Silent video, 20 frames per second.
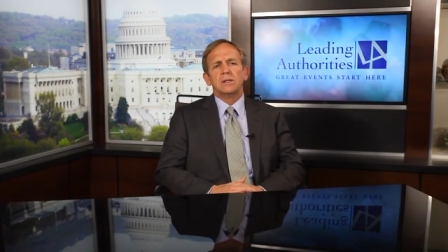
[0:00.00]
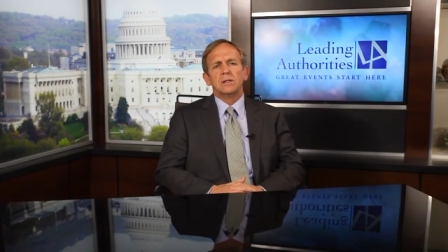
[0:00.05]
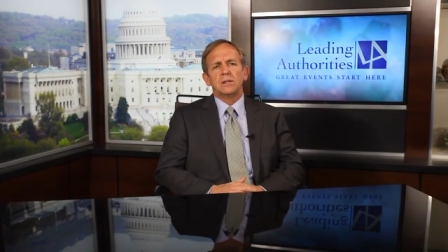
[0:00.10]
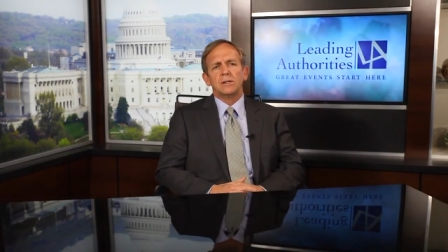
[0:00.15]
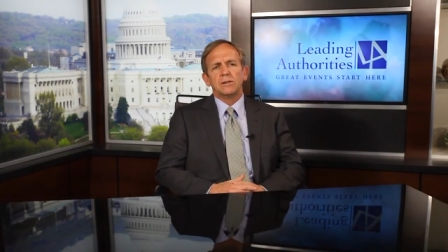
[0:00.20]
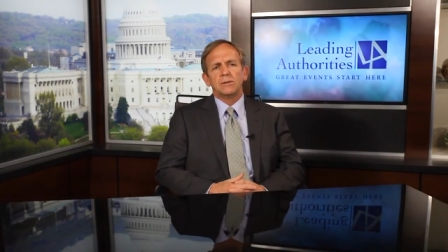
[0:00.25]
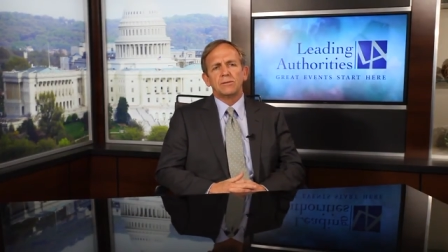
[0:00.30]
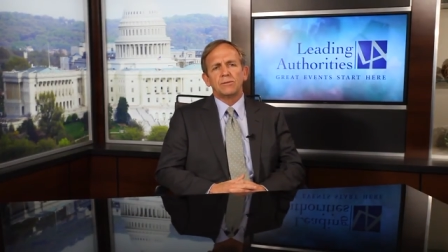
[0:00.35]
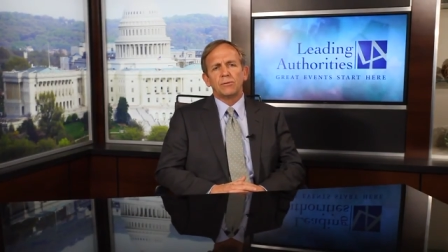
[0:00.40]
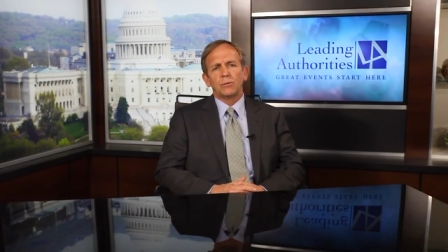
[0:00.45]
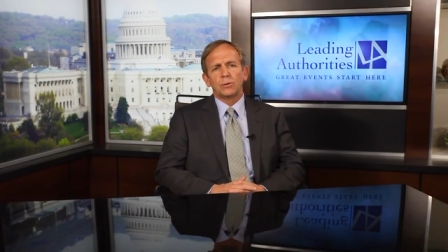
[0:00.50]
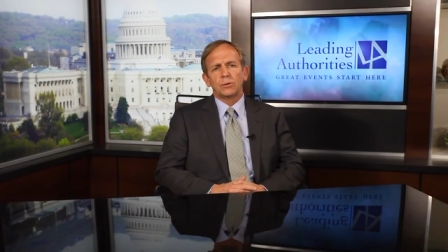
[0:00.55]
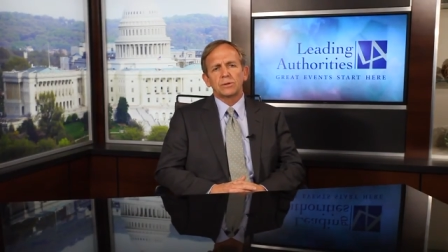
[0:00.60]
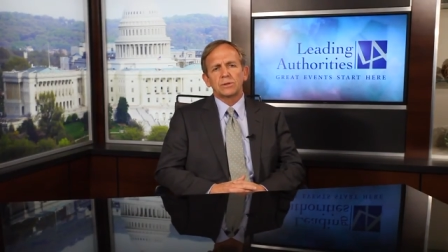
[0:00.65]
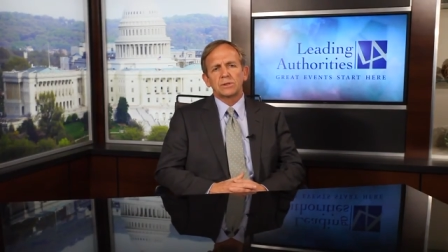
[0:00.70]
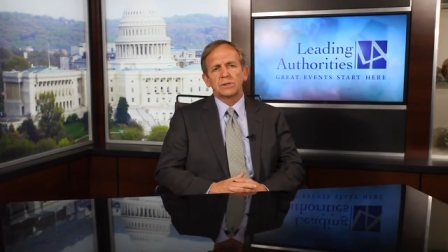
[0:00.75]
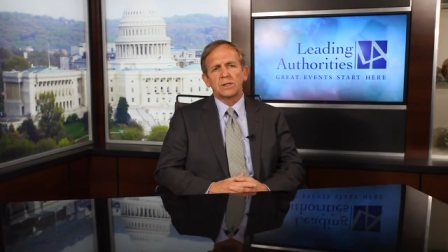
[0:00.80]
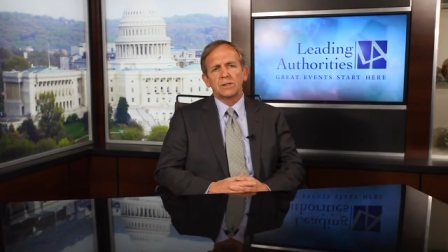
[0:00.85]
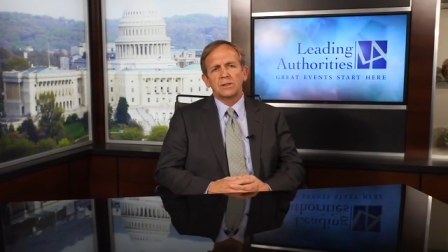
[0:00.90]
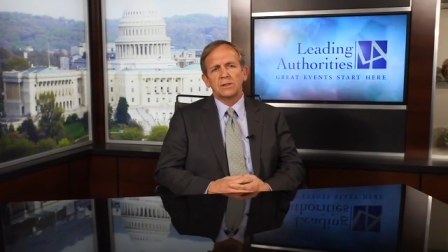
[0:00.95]
uh,
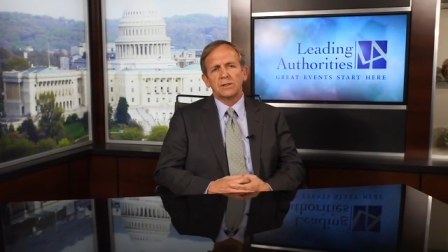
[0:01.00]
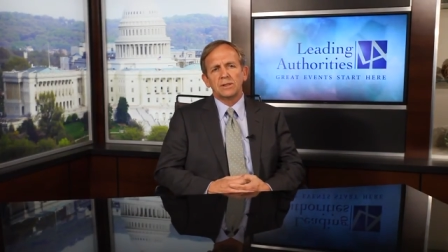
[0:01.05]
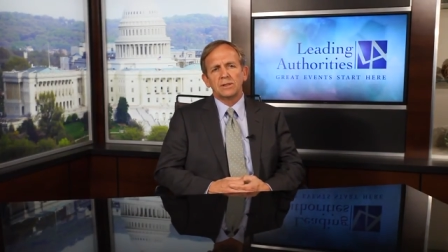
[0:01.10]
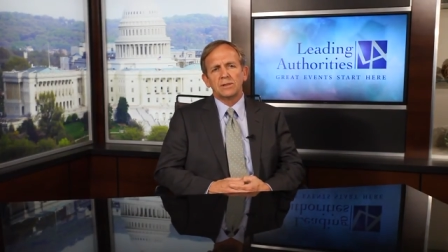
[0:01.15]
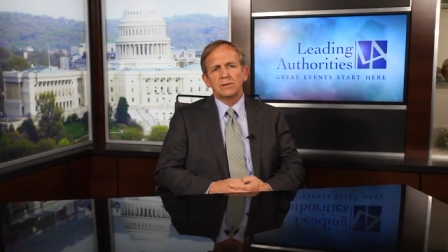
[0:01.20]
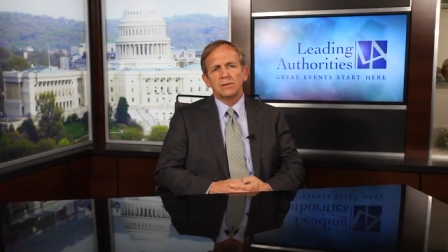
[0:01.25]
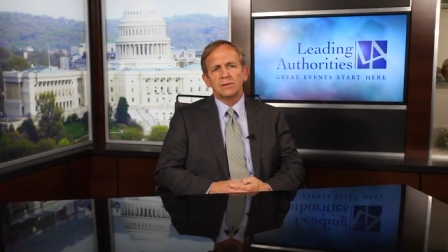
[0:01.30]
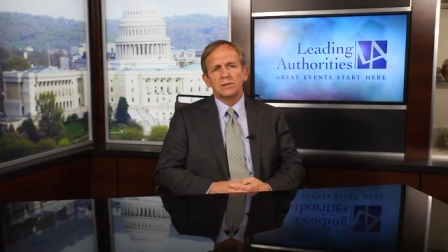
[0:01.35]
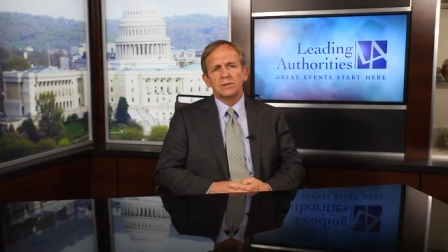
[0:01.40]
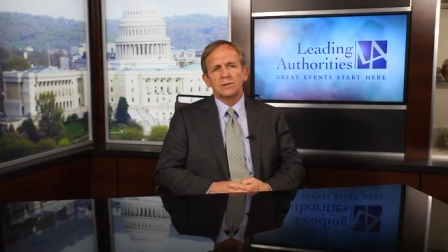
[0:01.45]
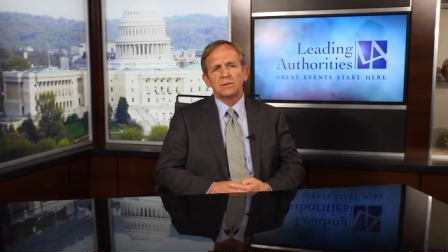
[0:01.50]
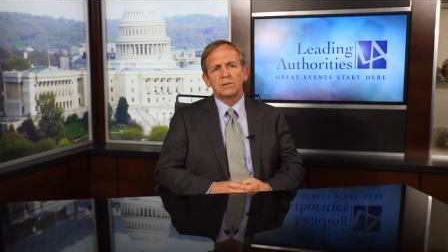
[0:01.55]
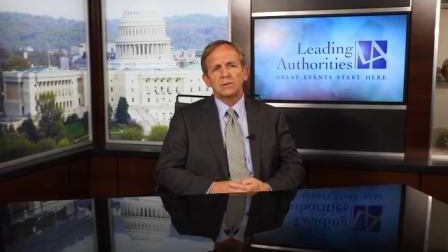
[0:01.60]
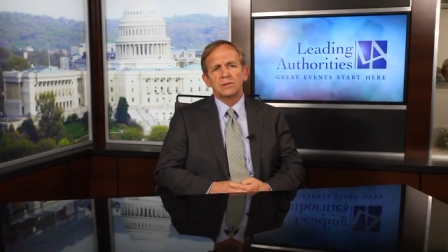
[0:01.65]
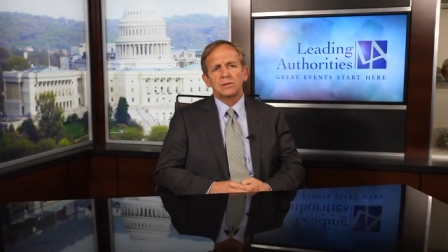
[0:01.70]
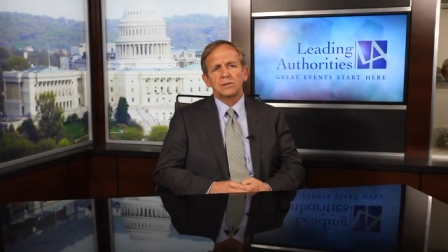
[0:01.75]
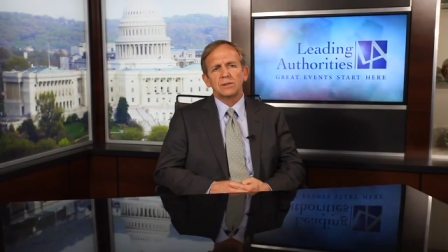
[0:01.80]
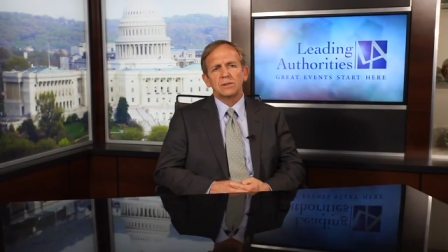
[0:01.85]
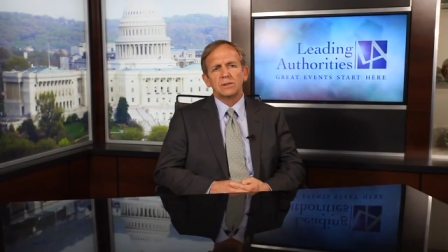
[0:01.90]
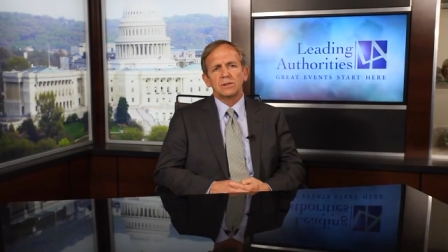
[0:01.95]
force that then
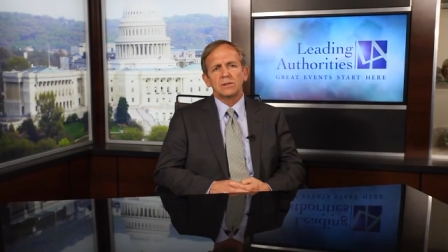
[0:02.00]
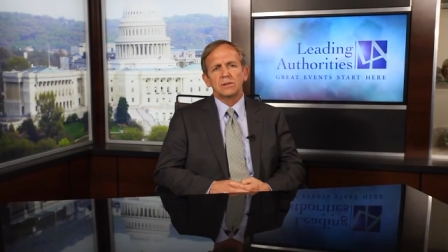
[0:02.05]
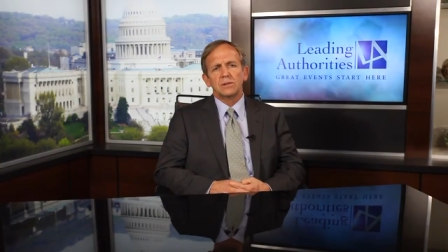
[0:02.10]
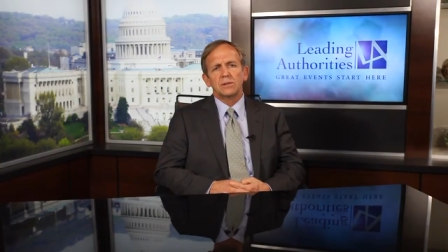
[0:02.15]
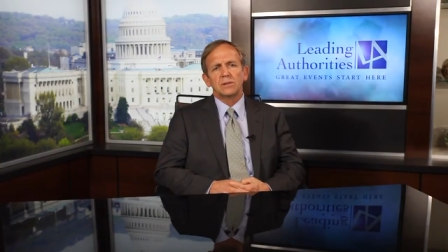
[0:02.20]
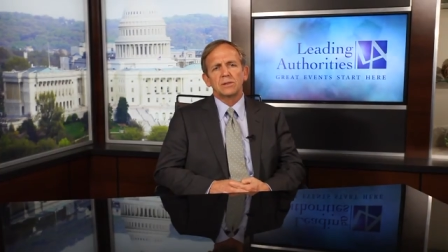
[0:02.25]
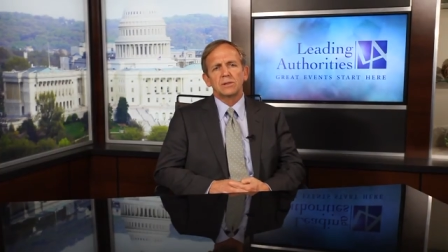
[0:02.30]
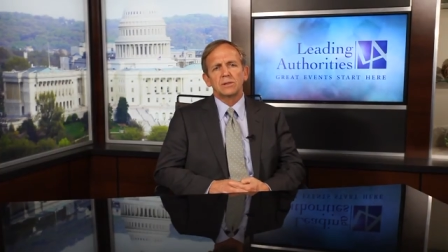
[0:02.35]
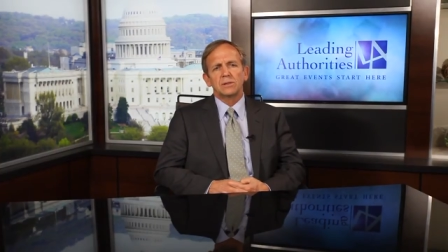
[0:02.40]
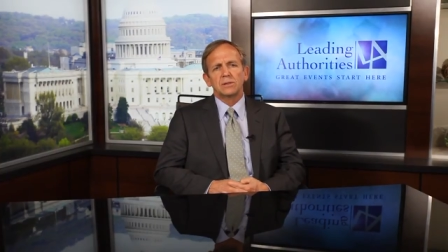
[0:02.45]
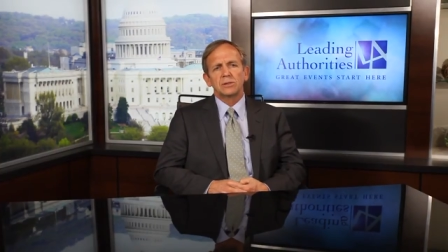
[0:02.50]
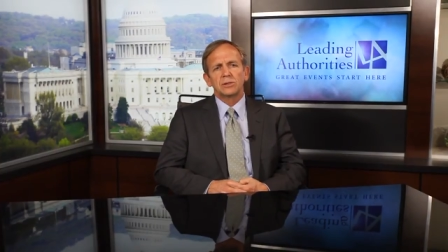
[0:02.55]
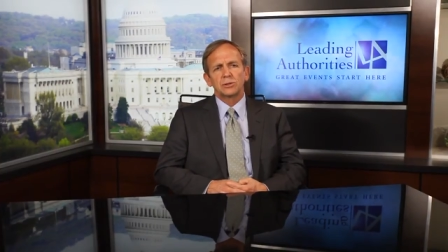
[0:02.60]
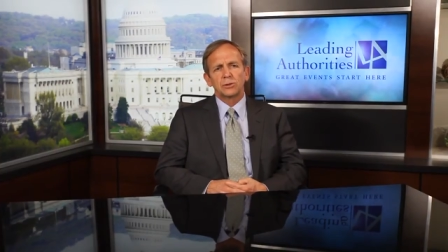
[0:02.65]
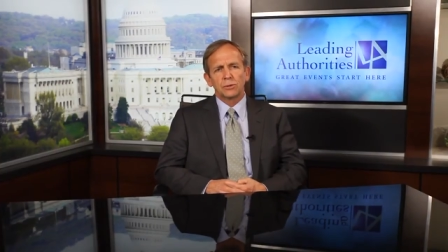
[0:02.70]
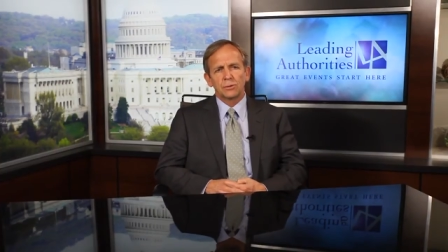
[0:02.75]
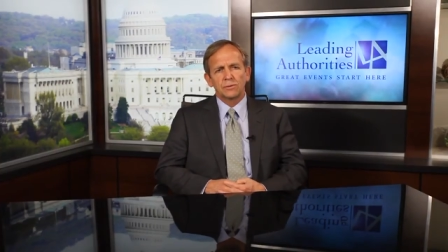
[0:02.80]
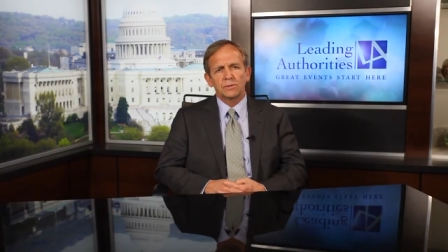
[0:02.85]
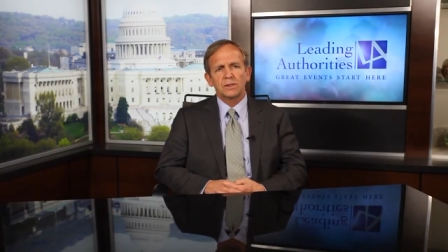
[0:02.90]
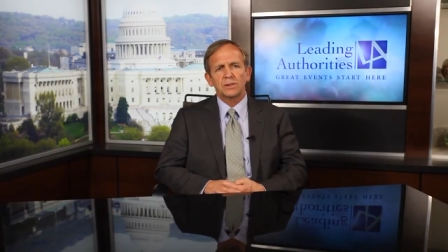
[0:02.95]

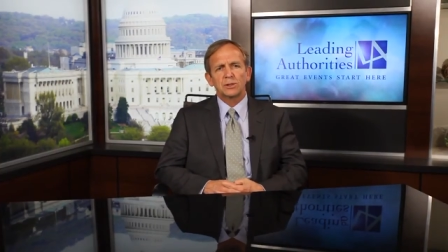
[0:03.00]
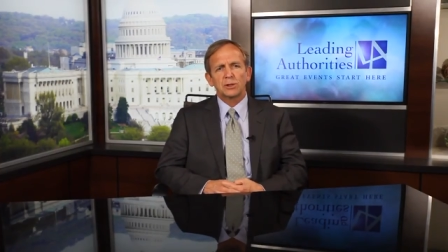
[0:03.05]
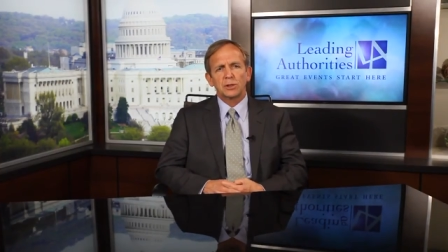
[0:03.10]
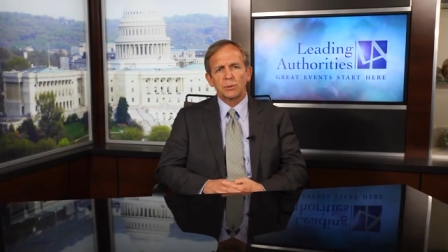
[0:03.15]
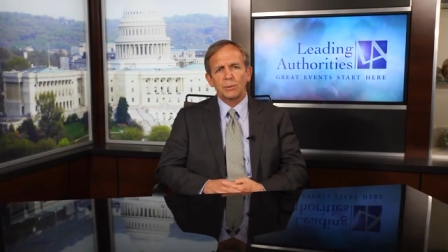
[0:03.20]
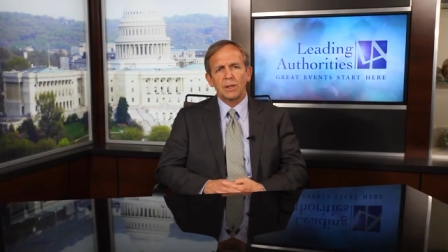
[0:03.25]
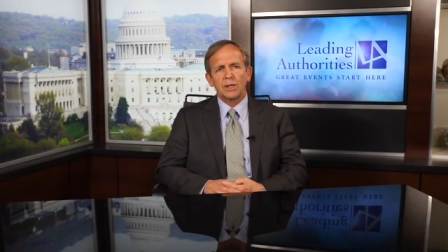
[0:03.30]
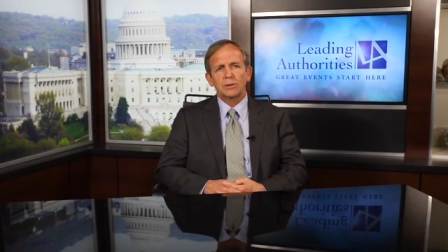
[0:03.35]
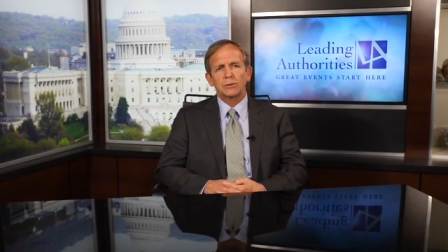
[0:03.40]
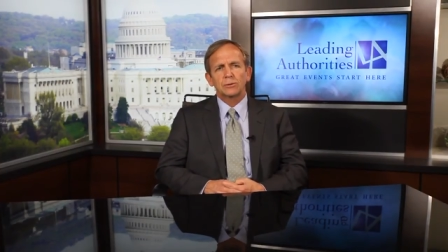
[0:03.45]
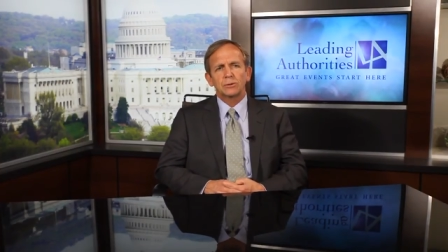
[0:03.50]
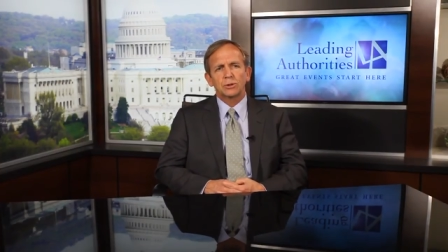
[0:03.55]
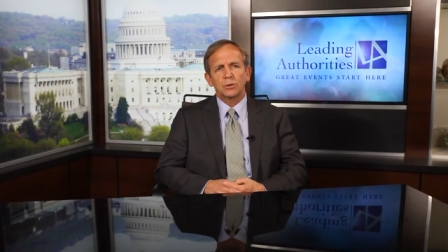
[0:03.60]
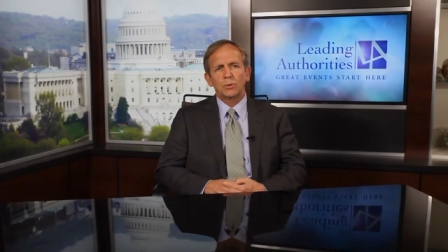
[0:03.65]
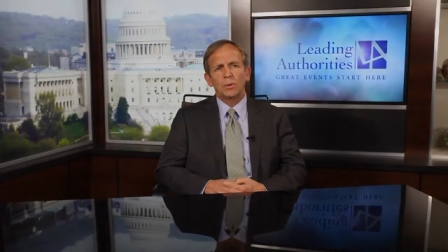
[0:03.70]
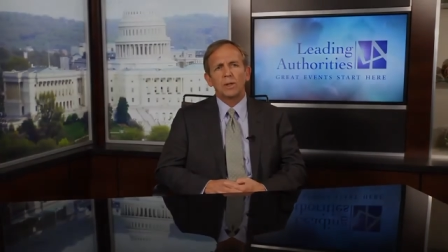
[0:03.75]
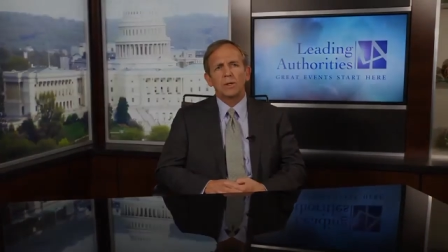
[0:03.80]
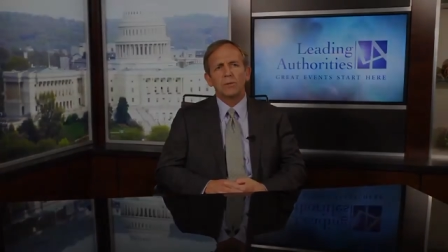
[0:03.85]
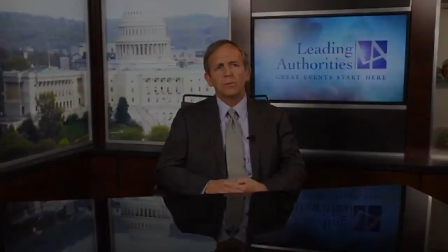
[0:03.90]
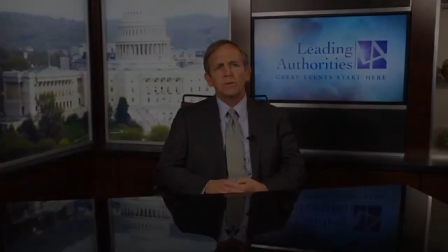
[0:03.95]
served its commanders quite